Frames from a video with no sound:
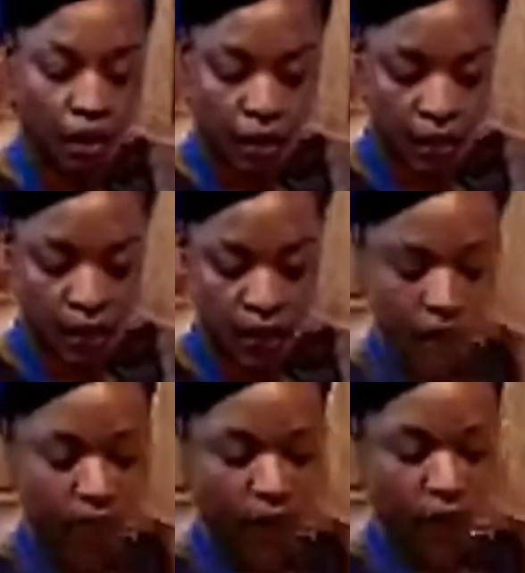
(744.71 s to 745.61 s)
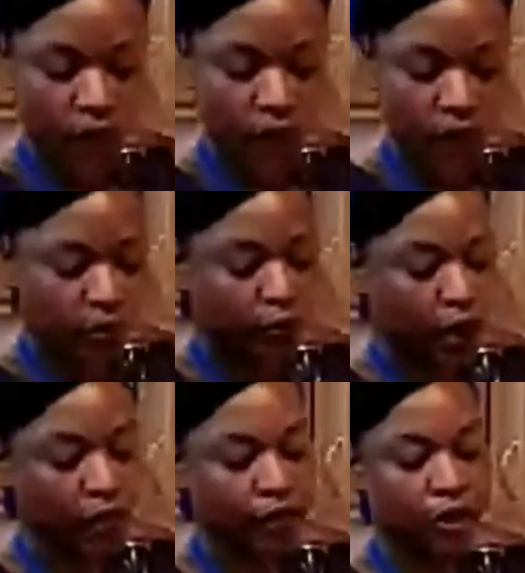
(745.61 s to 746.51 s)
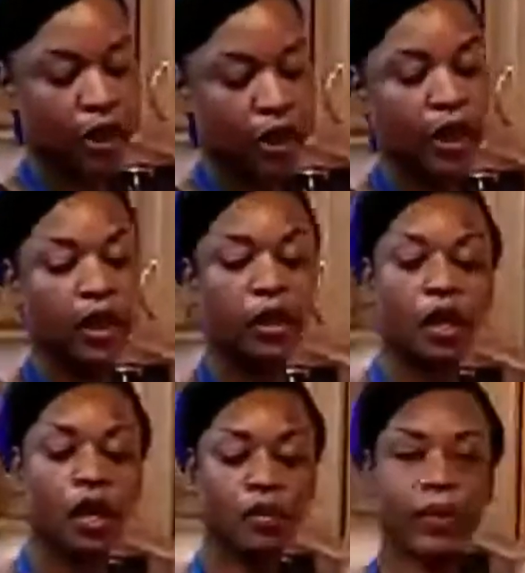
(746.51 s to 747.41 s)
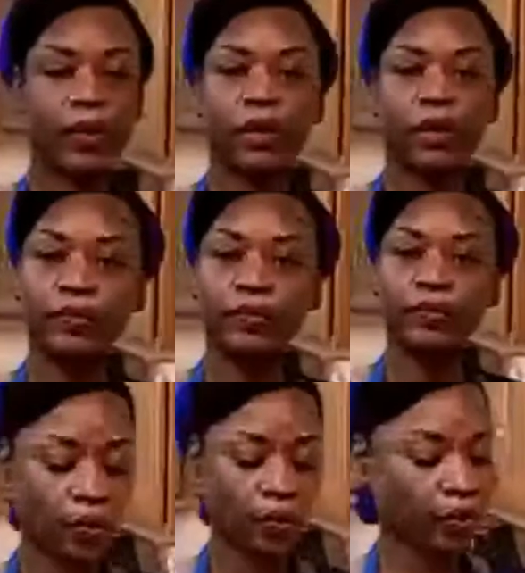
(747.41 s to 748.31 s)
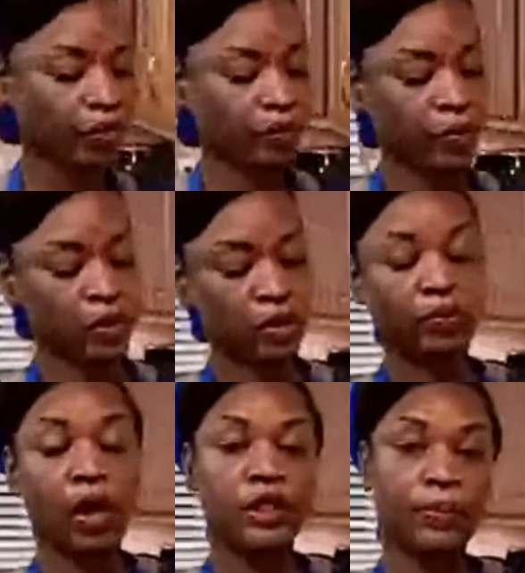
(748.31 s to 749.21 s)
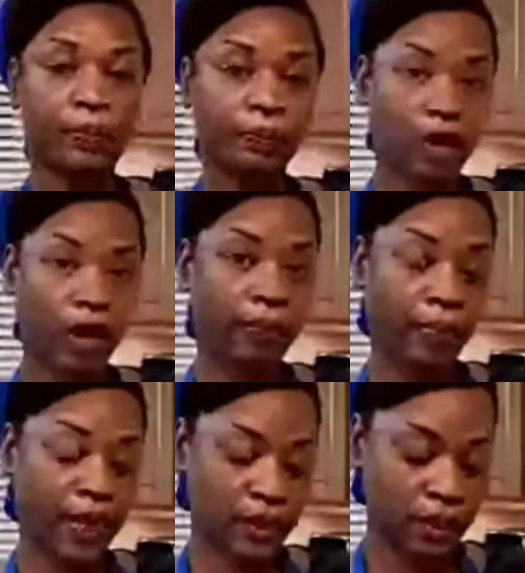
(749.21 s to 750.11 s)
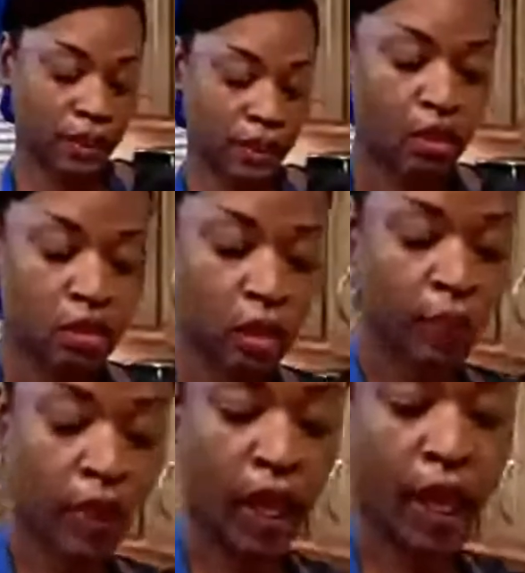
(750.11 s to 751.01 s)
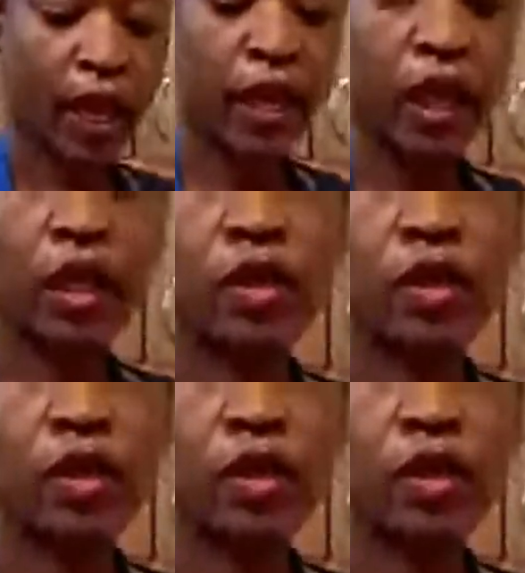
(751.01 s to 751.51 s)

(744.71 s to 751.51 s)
And I'm not going to use broth today. Like liquid broth, I'm using the broth base. So I'm going to add